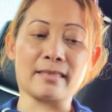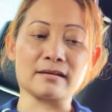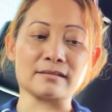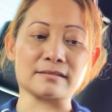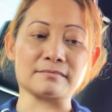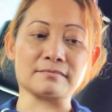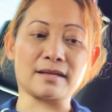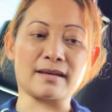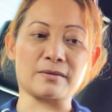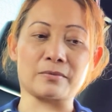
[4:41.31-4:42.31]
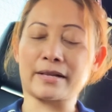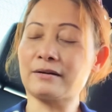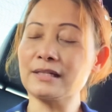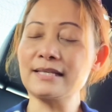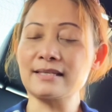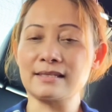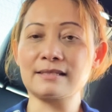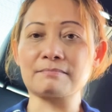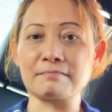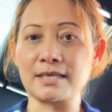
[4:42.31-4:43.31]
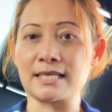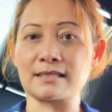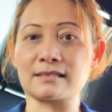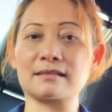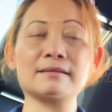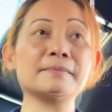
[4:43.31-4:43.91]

I rarely eat meat.